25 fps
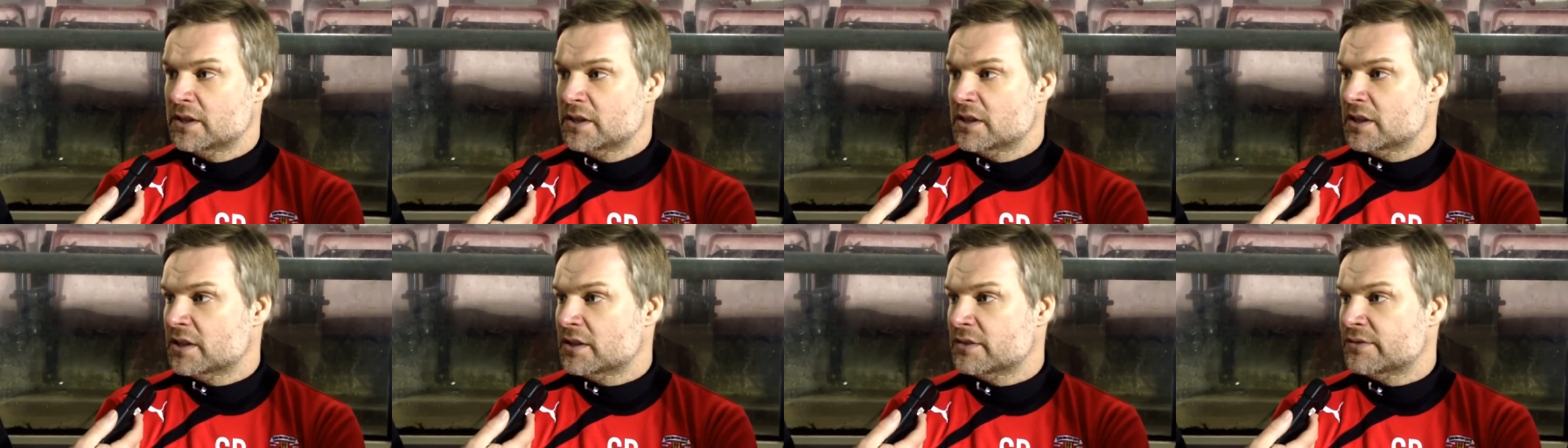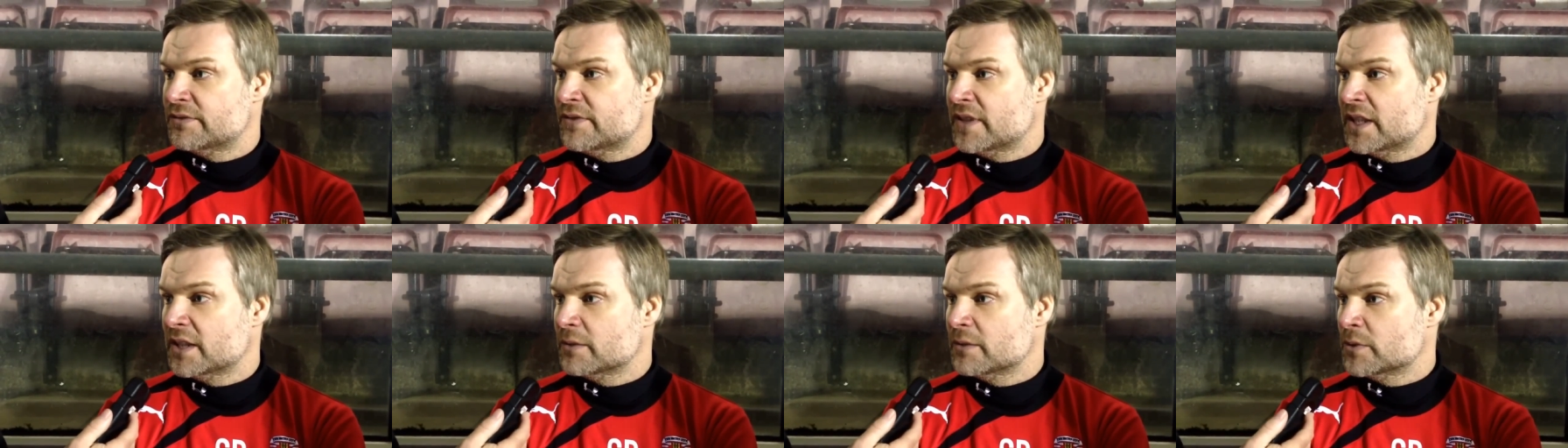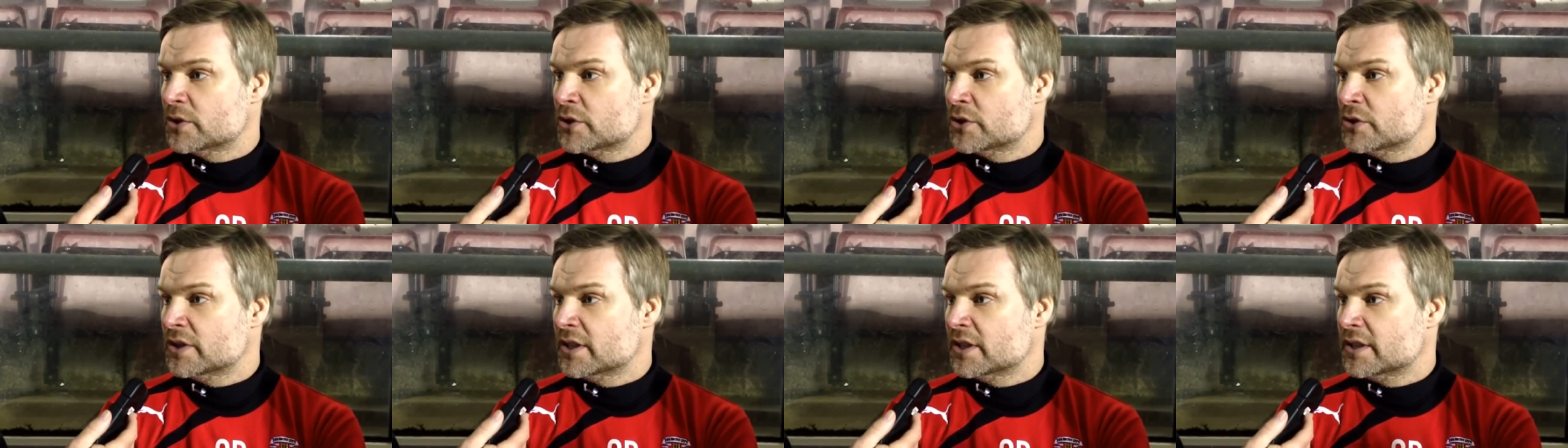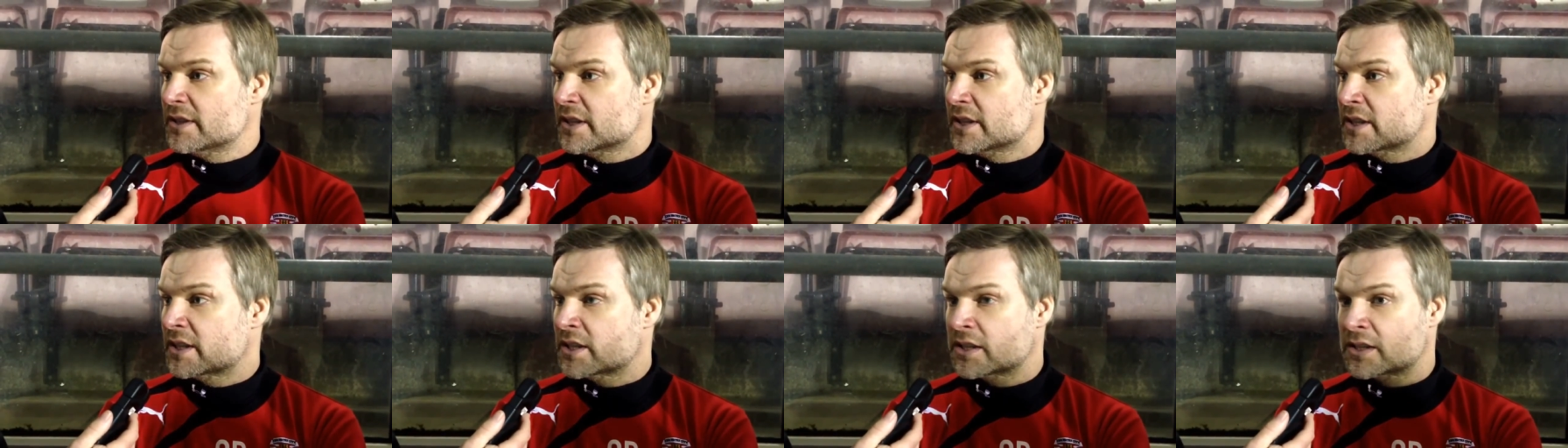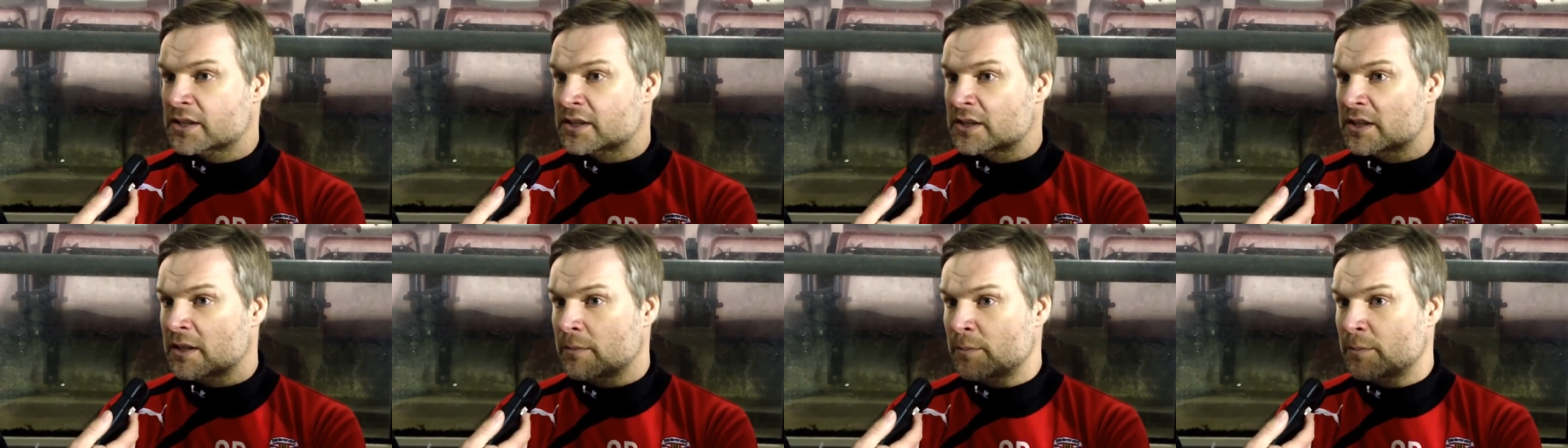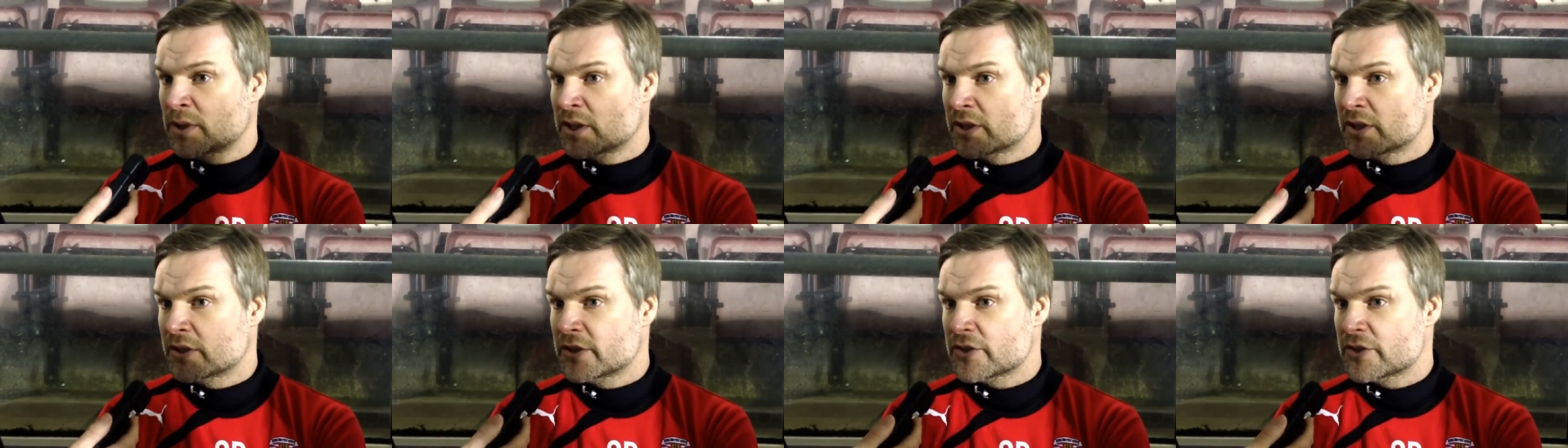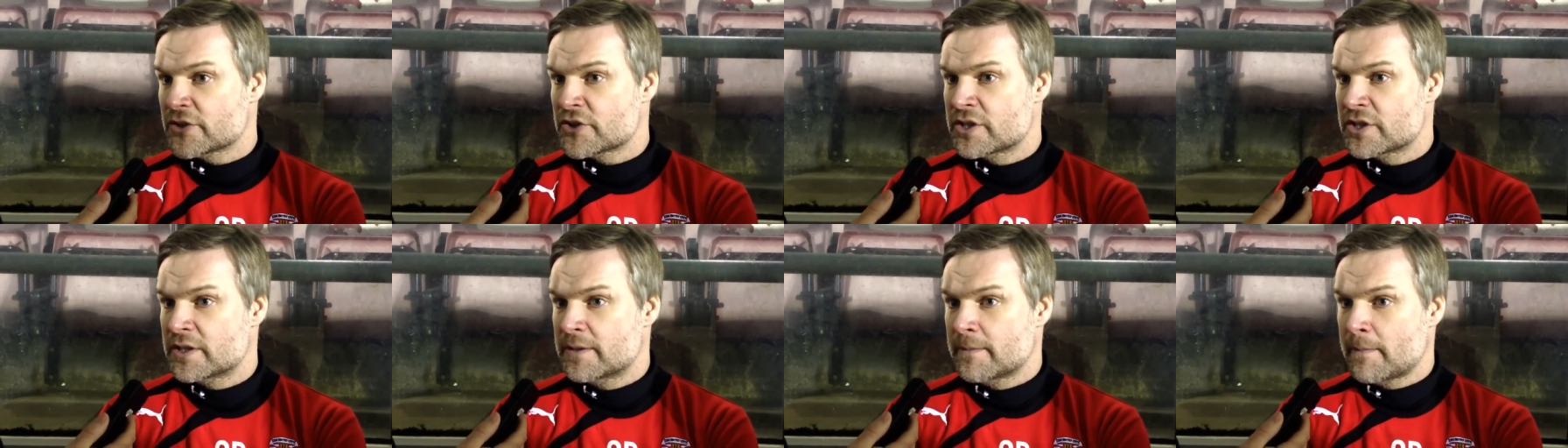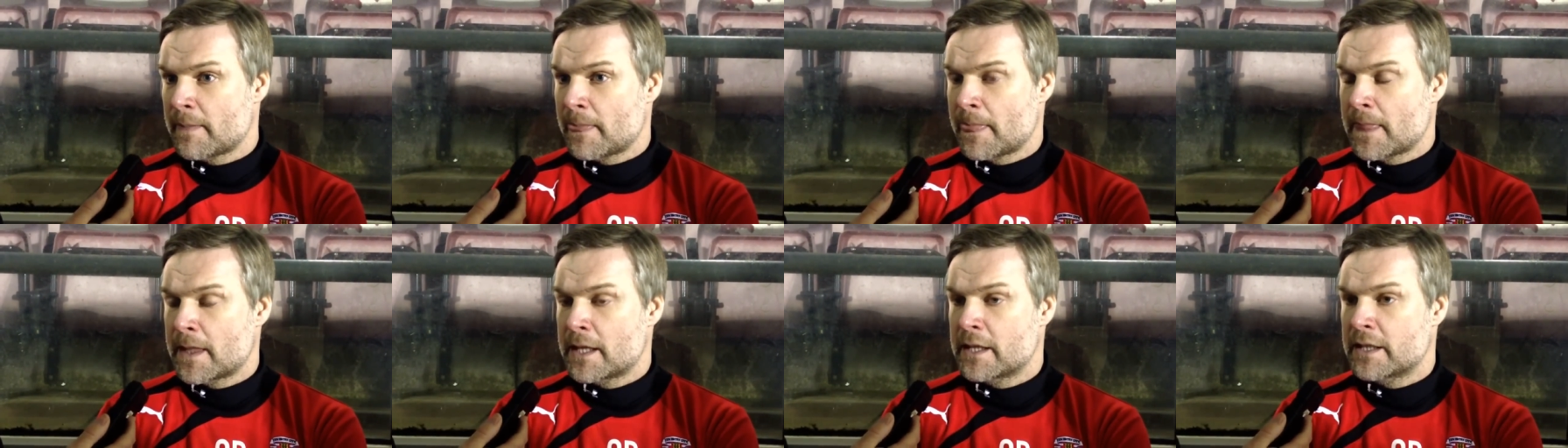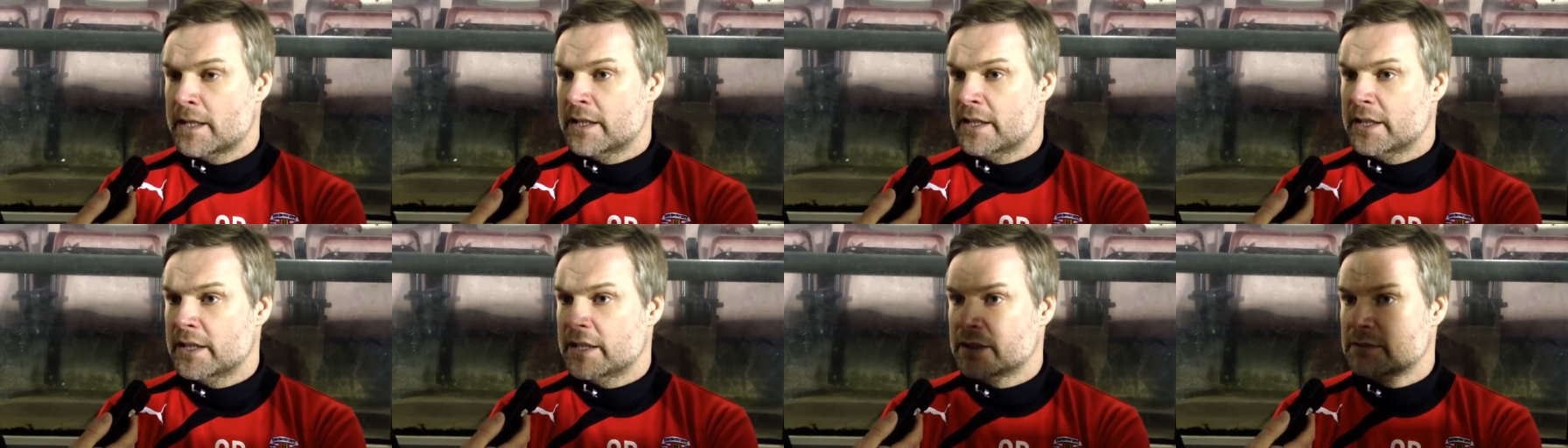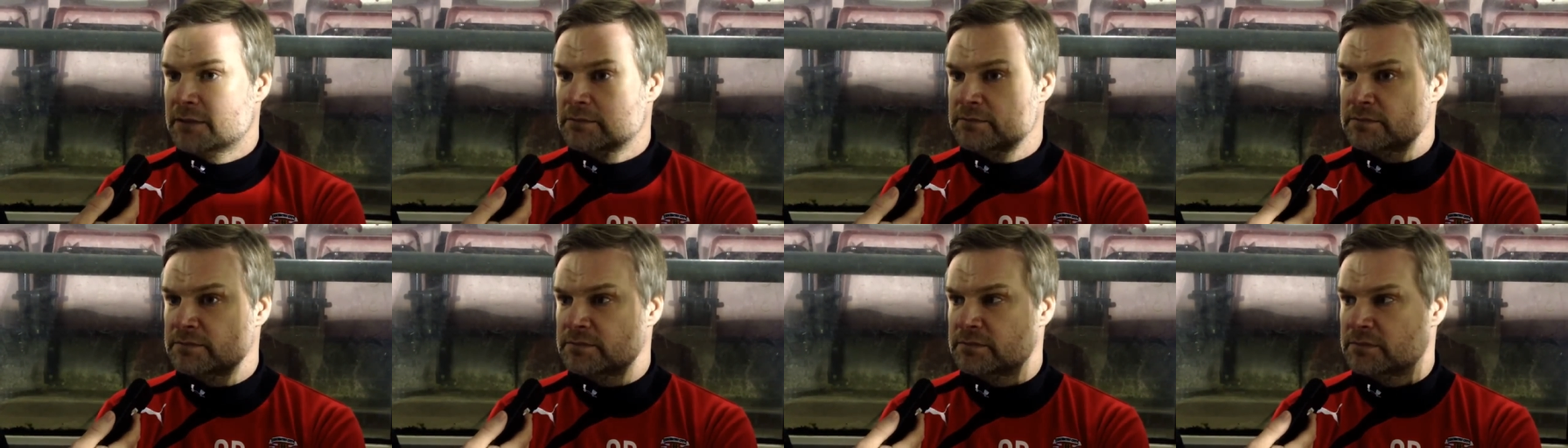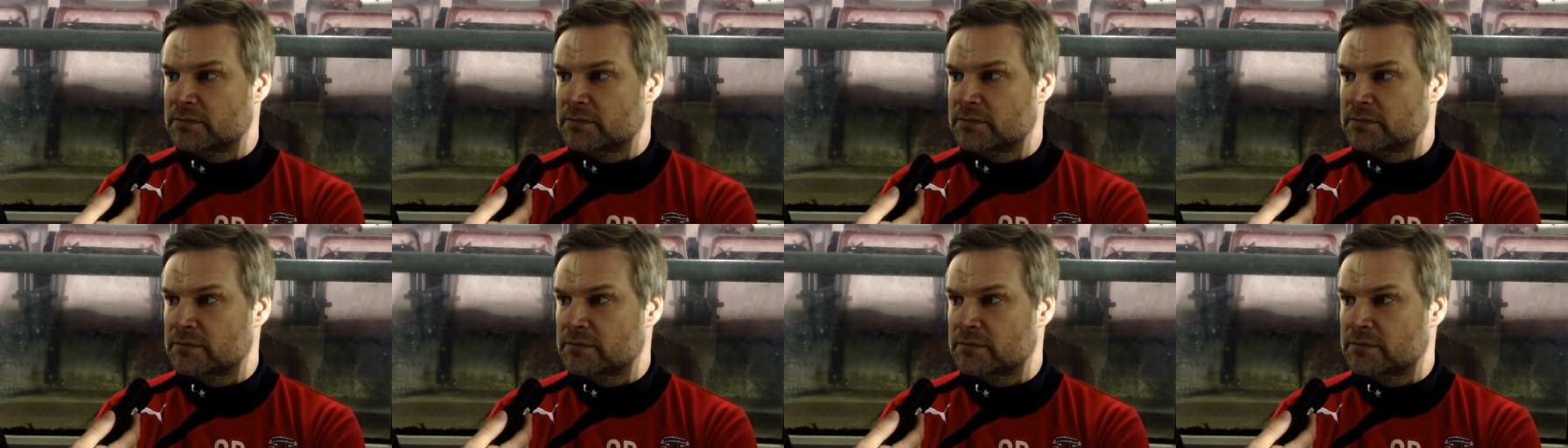In fact, we could add a couple of hours. Um,